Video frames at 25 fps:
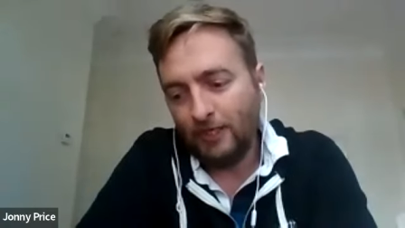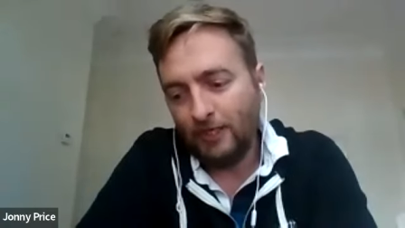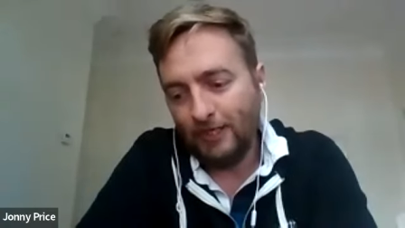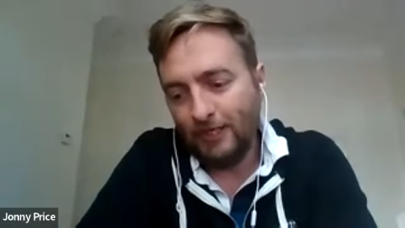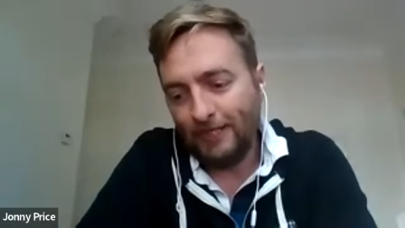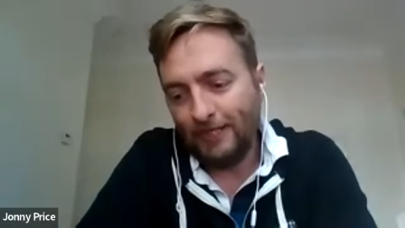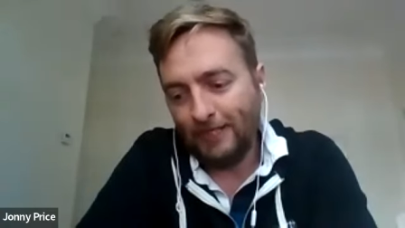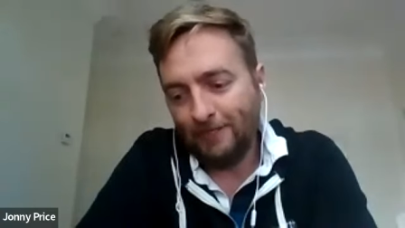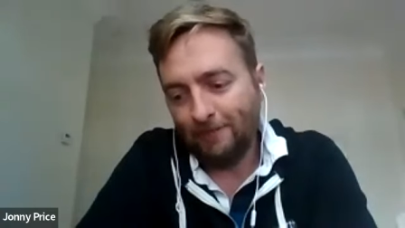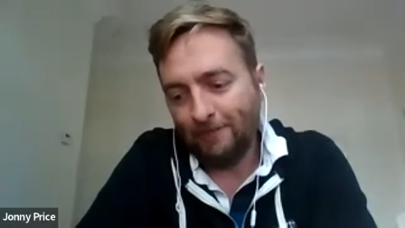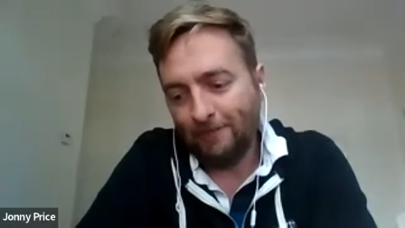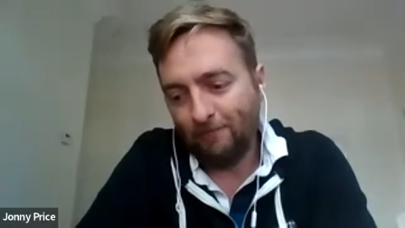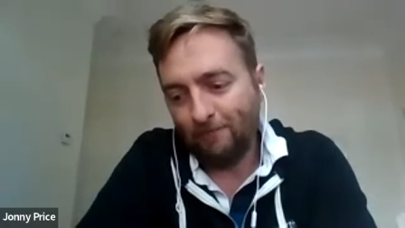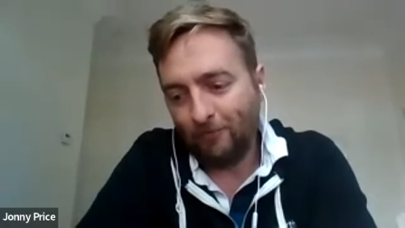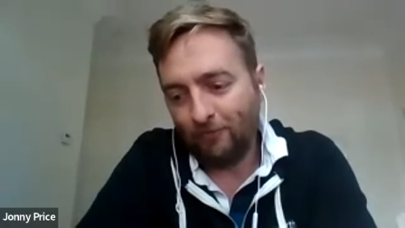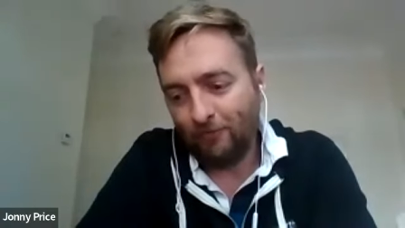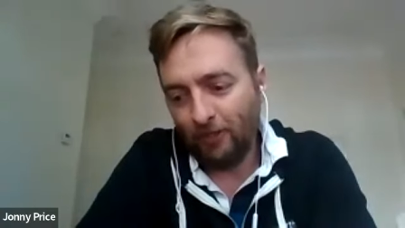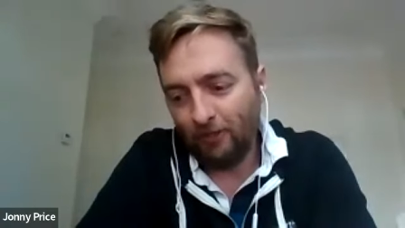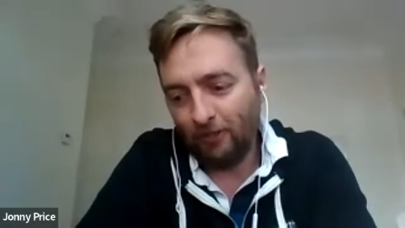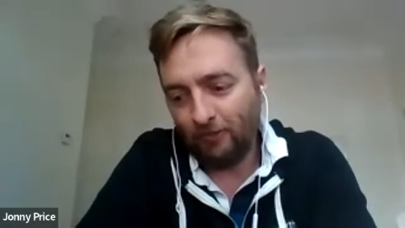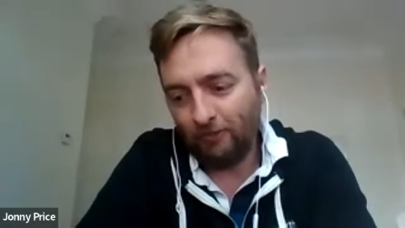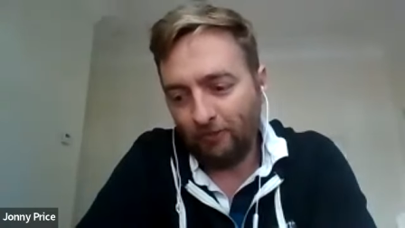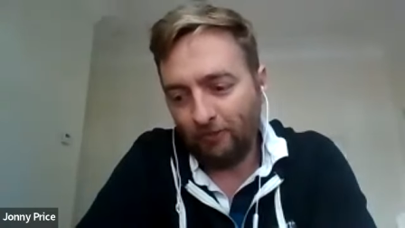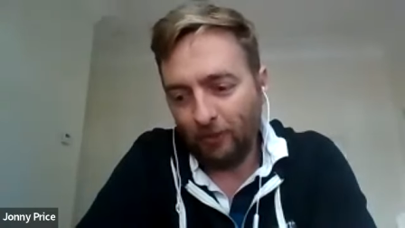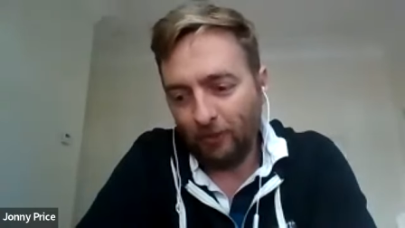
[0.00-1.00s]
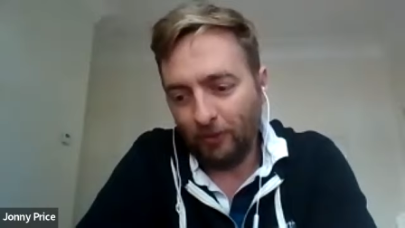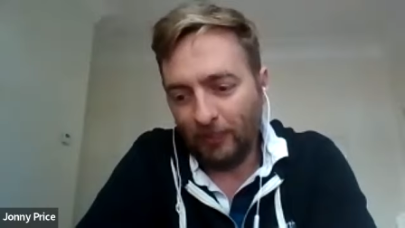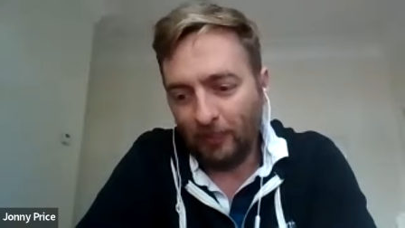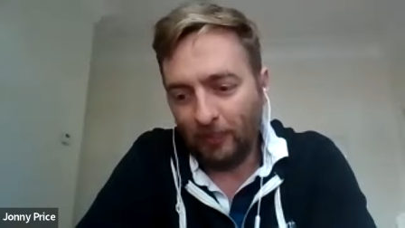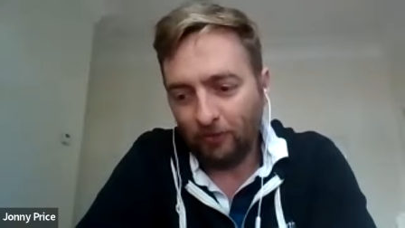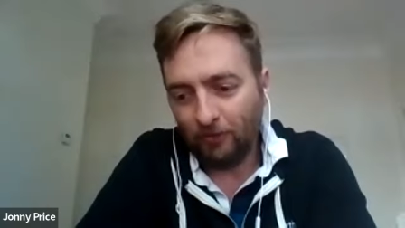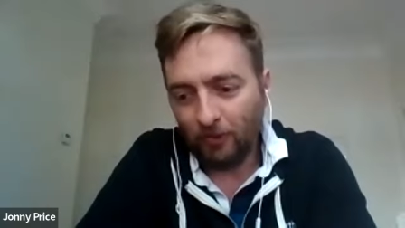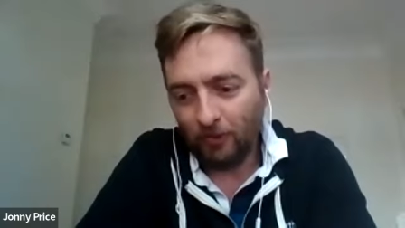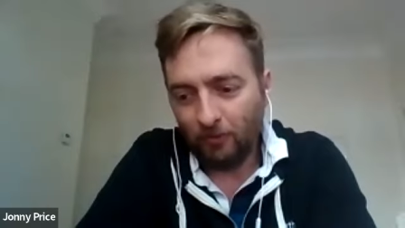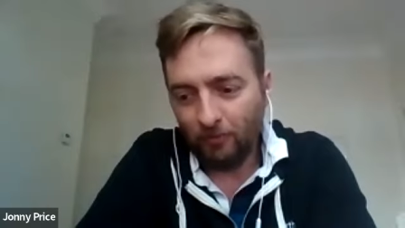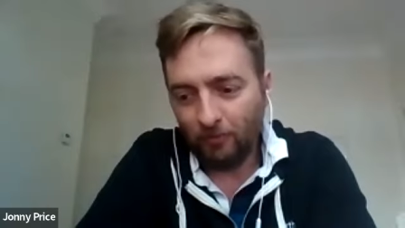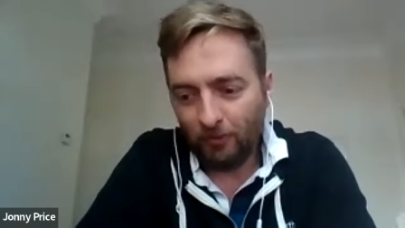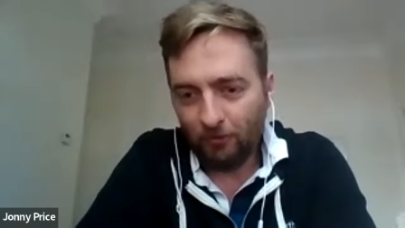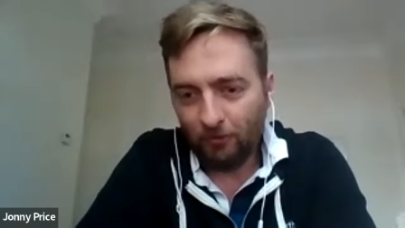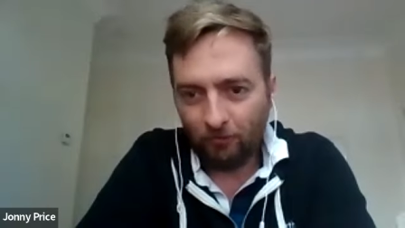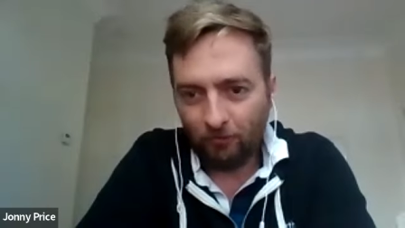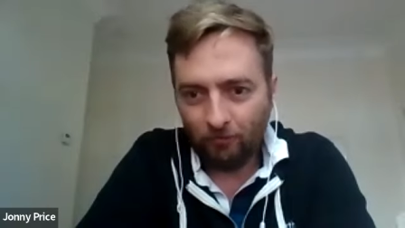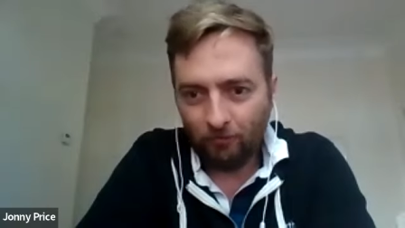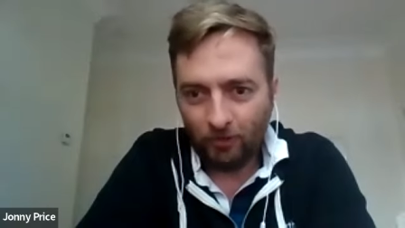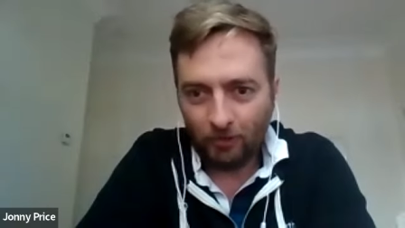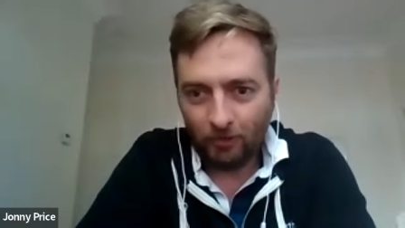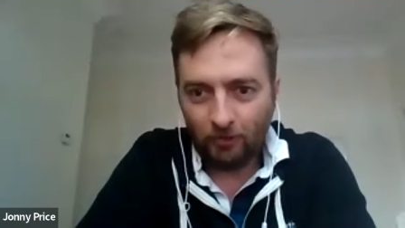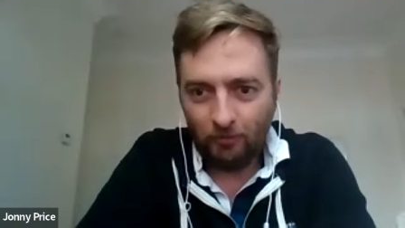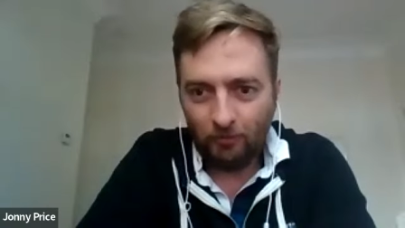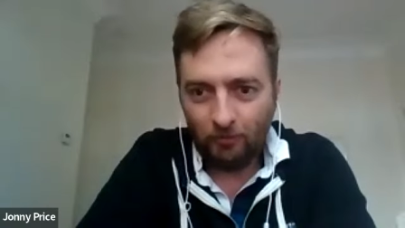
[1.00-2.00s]
um, to, to allow companies to
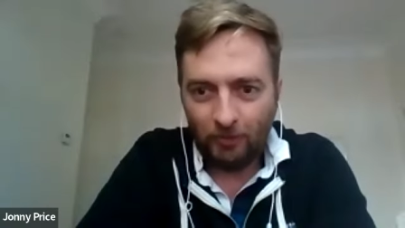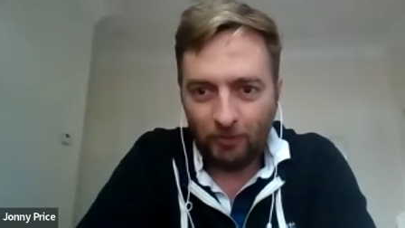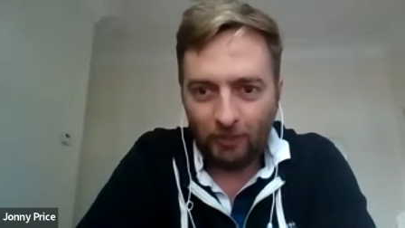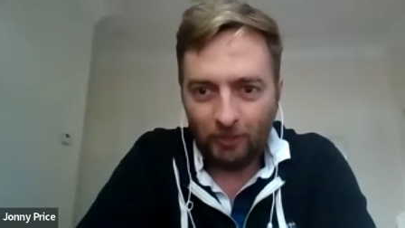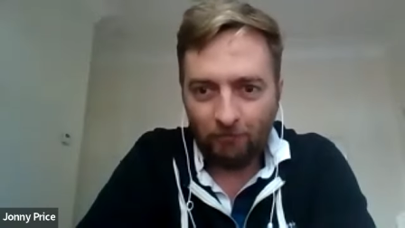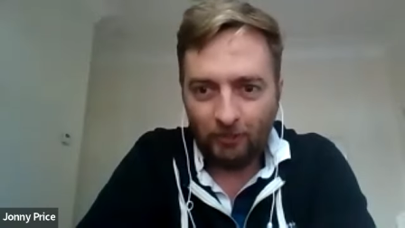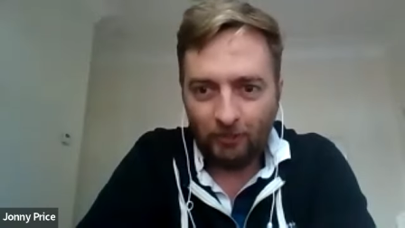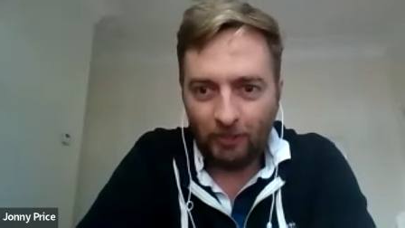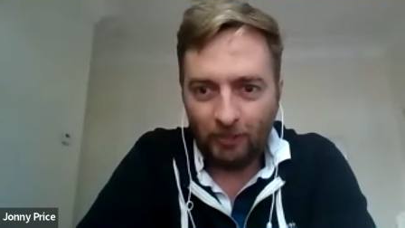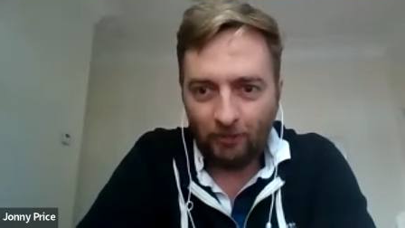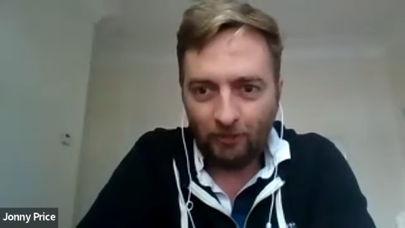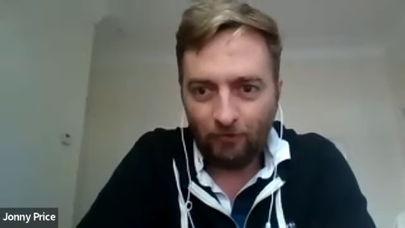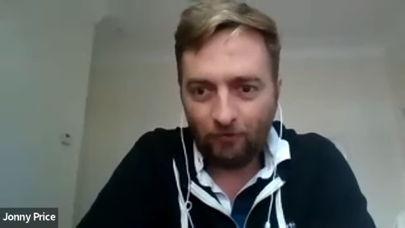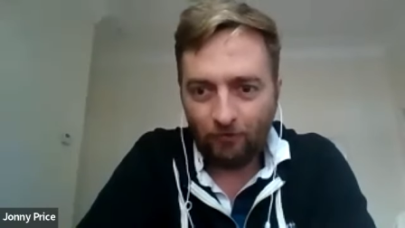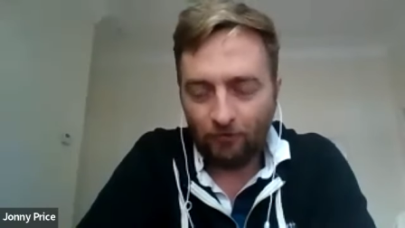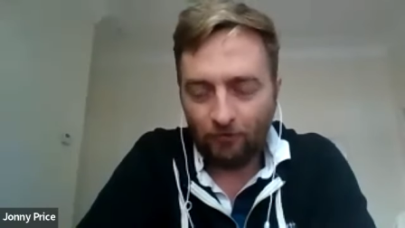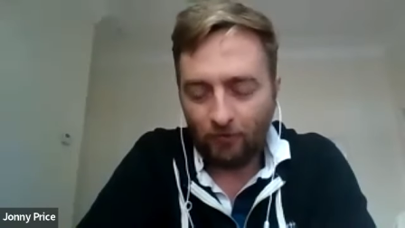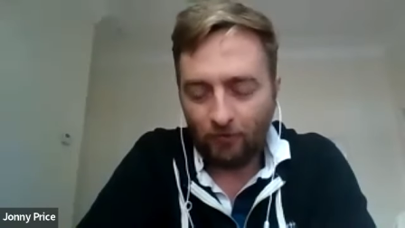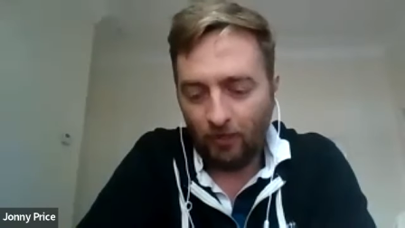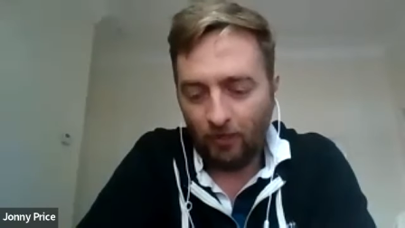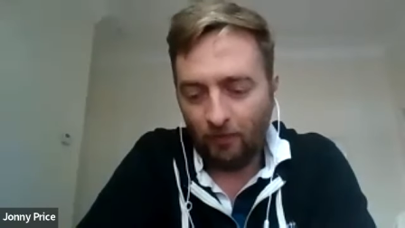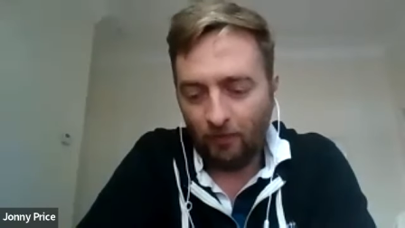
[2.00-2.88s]
run community rounds.